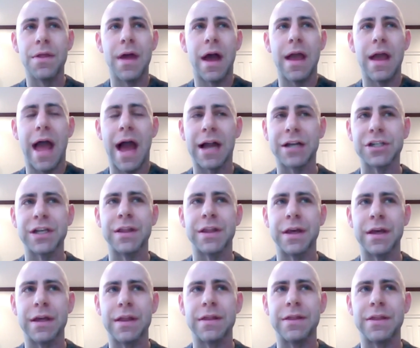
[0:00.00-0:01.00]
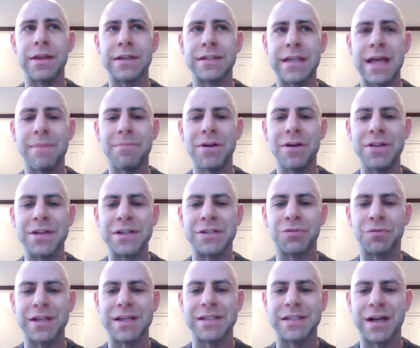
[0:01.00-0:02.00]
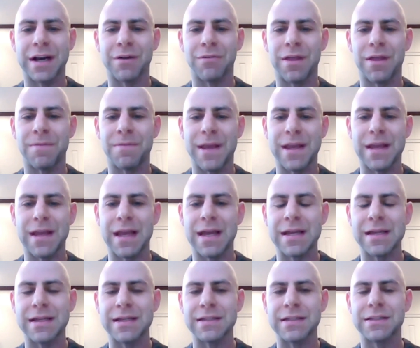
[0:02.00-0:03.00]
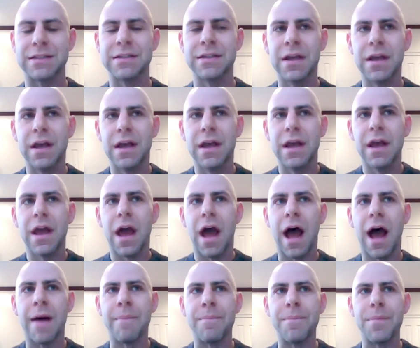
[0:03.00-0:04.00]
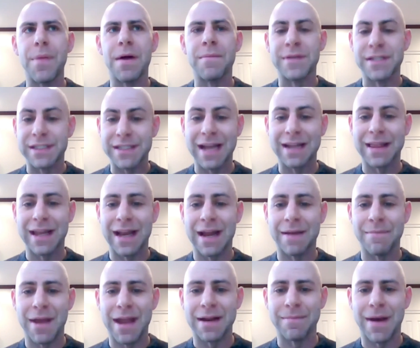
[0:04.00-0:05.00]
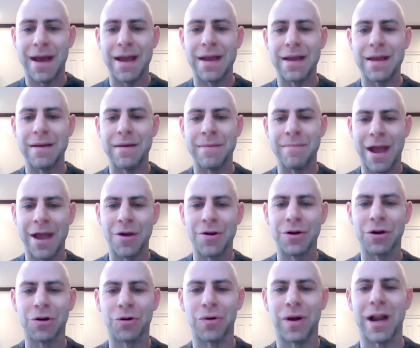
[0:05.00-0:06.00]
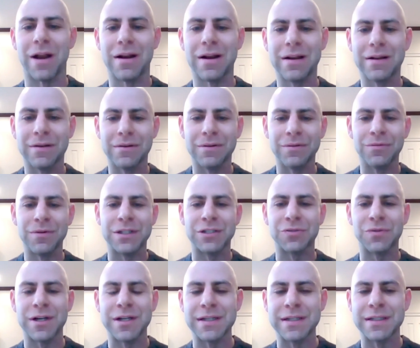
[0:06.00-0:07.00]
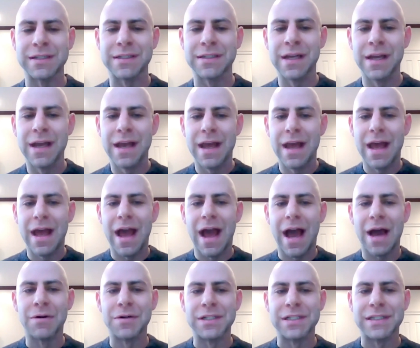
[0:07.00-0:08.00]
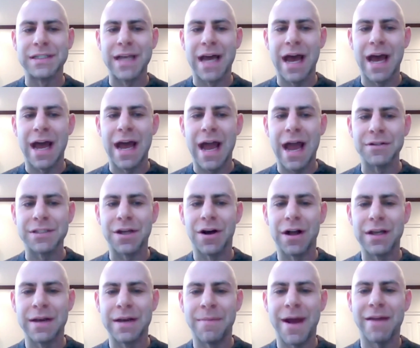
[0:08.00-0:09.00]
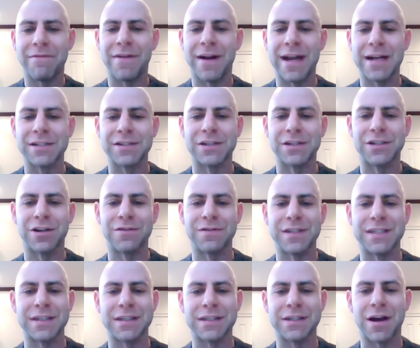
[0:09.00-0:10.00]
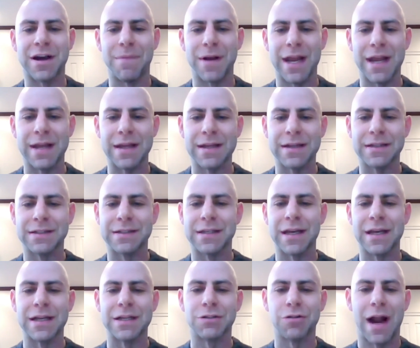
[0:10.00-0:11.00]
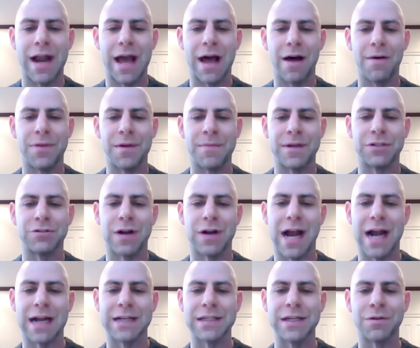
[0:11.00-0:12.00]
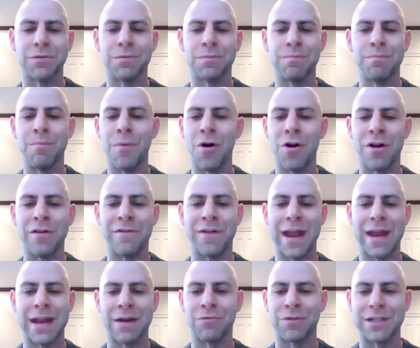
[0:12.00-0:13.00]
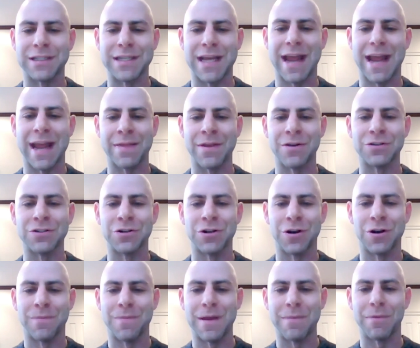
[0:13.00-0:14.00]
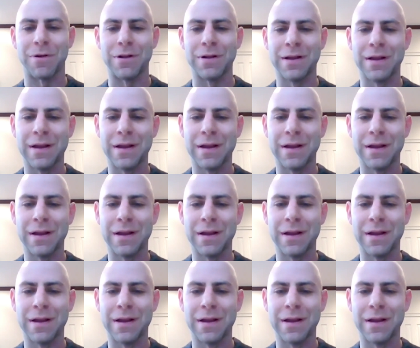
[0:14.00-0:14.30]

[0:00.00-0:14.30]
actually the example that's really stuck with me is a mistake that I made in my own career, which was I was called in by a financial services company to try to help them attract and motivate and retain their junior people.